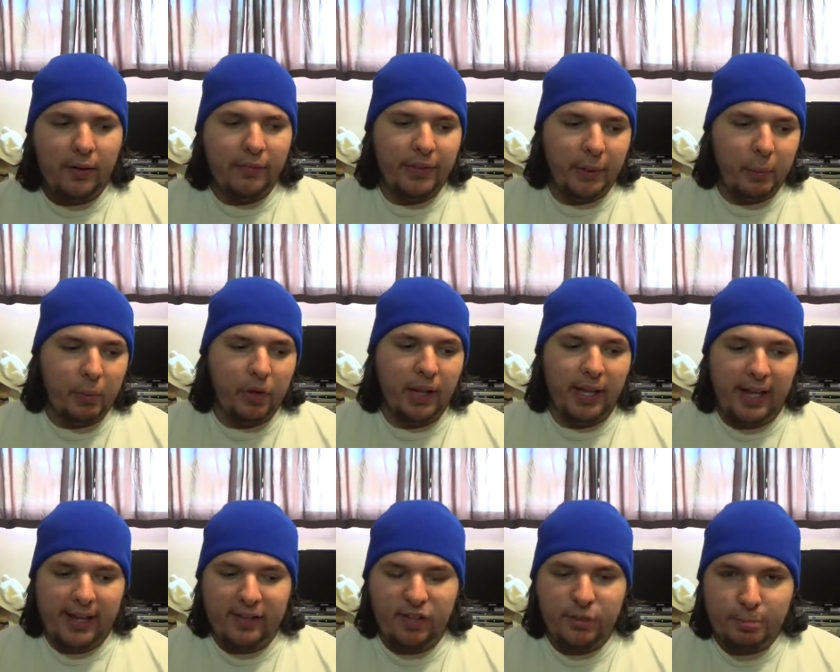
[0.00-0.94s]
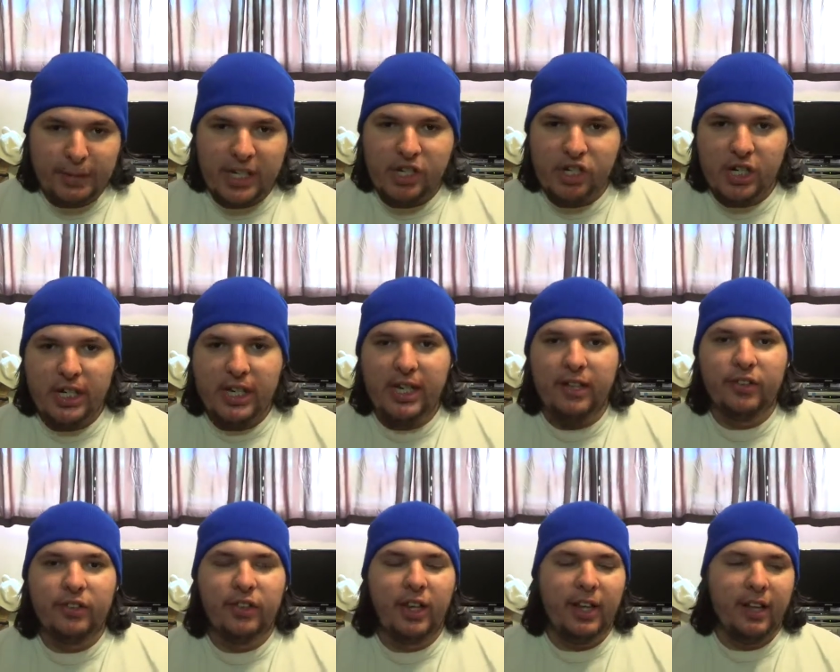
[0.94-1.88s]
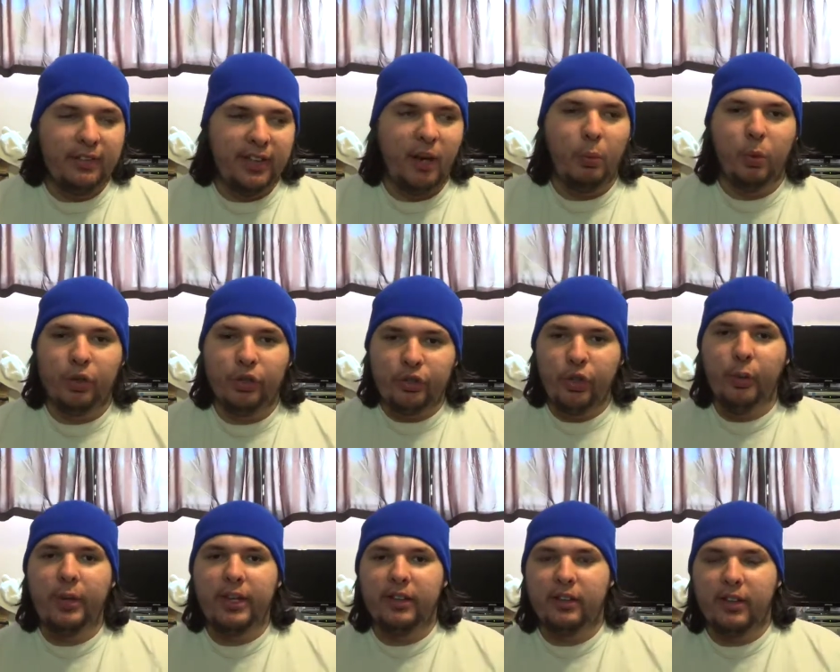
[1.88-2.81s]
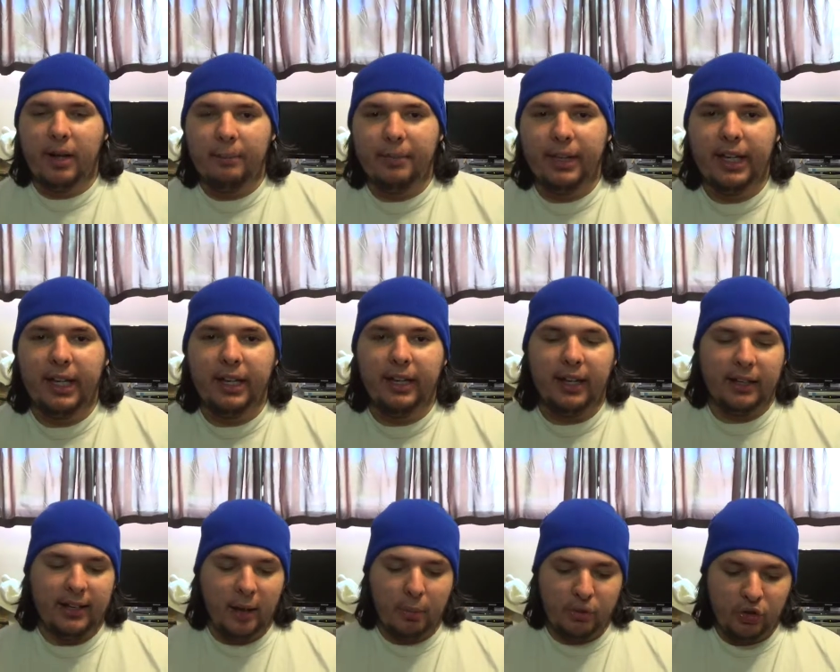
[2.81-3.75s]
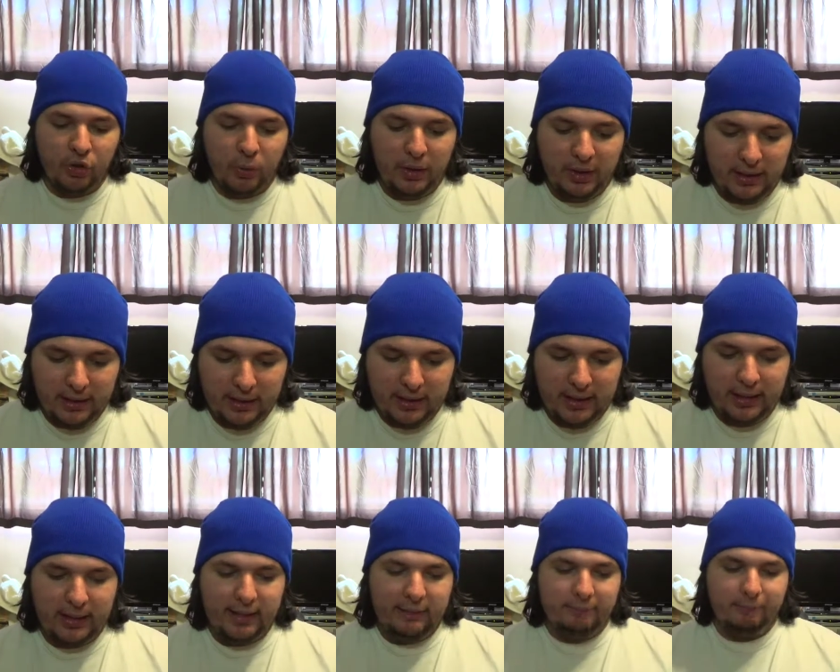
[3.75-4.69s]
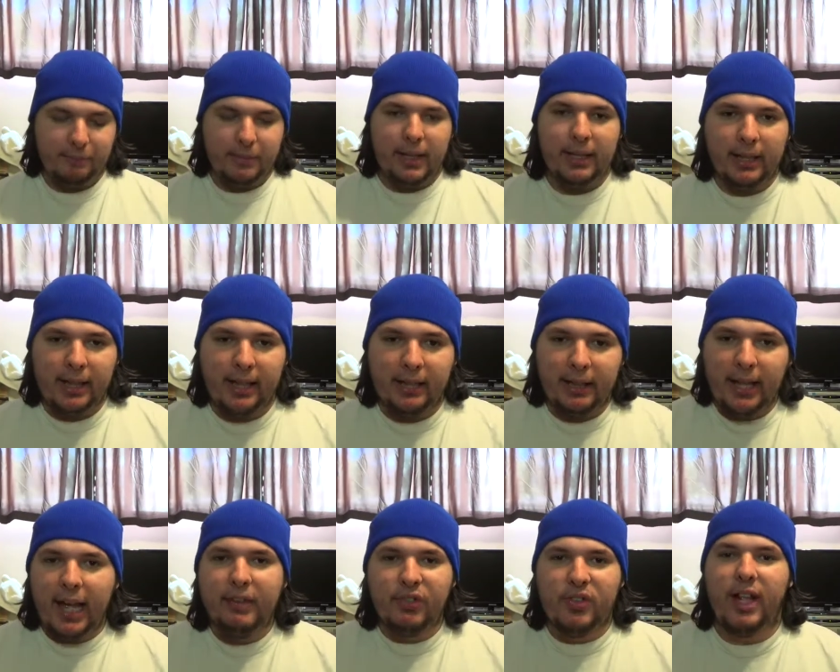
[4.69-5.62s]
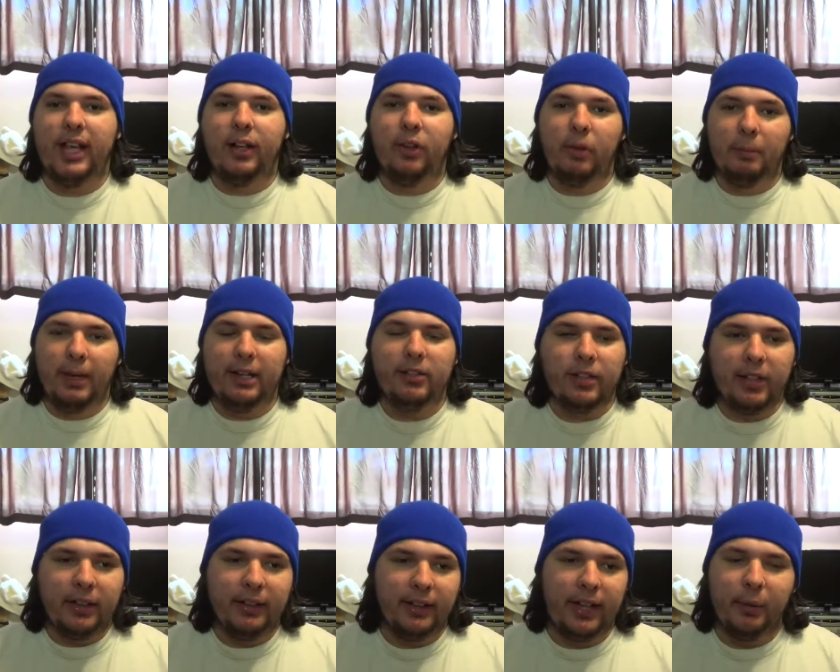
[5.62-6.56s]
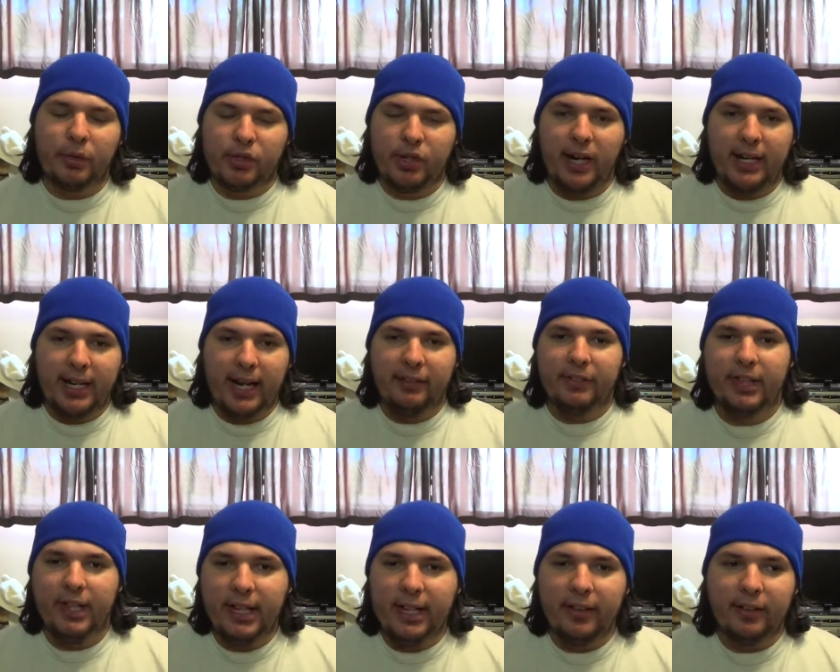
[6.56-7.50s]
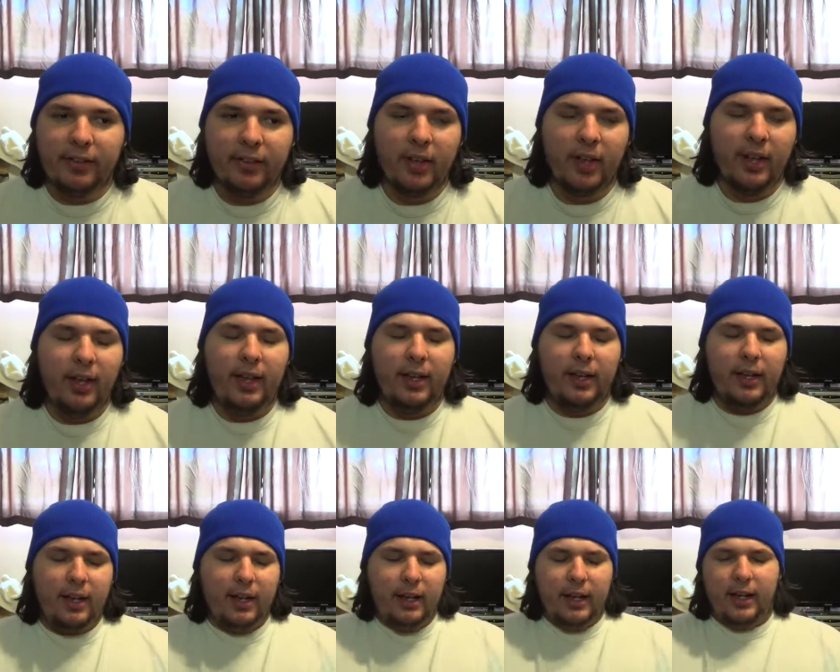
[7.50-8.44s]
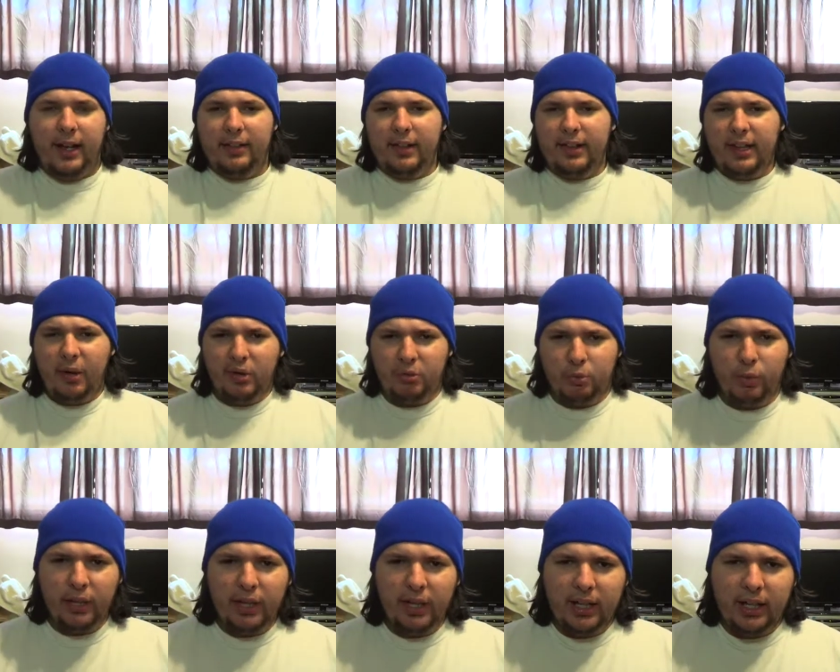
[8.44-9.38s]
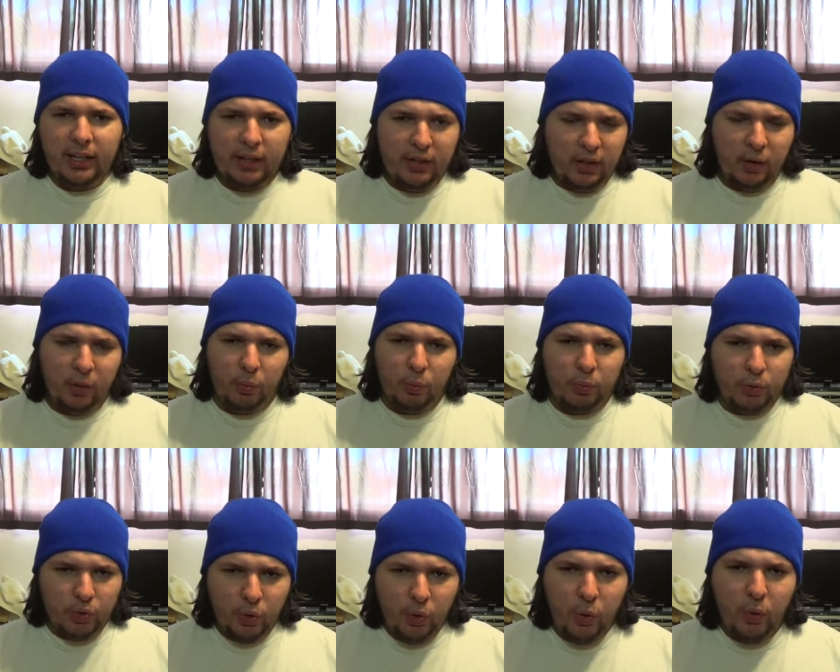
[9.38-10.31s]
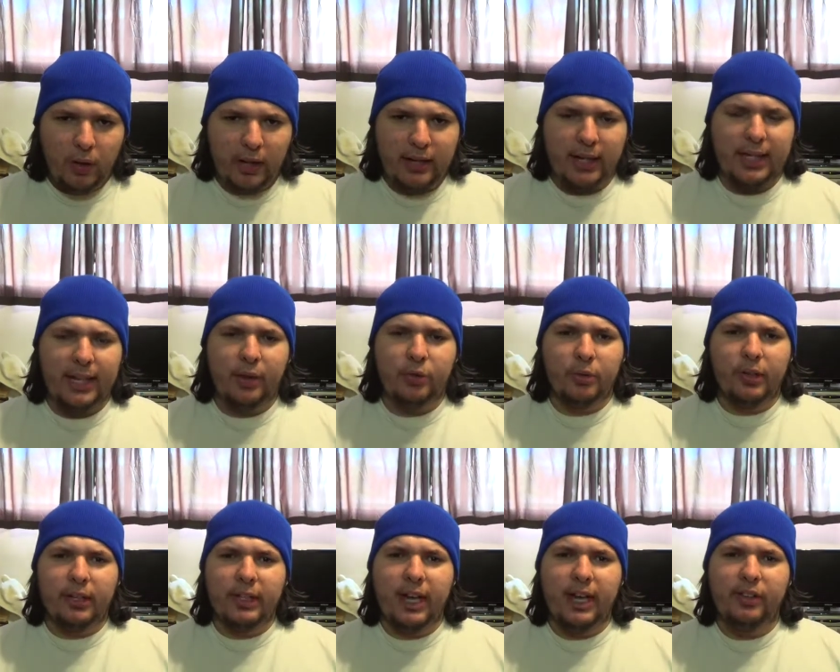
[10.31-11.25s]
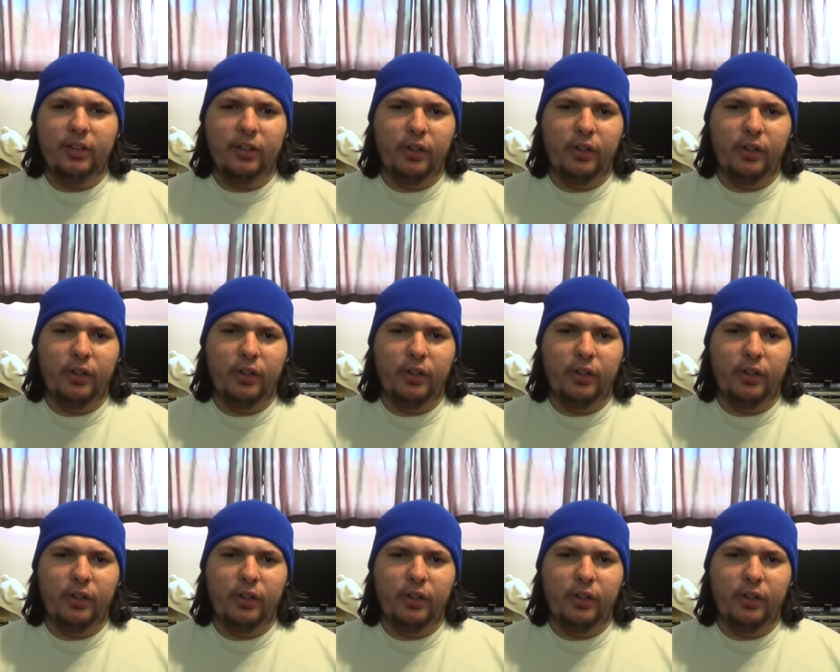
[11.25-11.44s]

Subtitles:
They were like a species that were doing something, like they were doing like a life cycle, basically. They were trying to have kids. And I thought that was really, you know, cool. I thought that was really nice.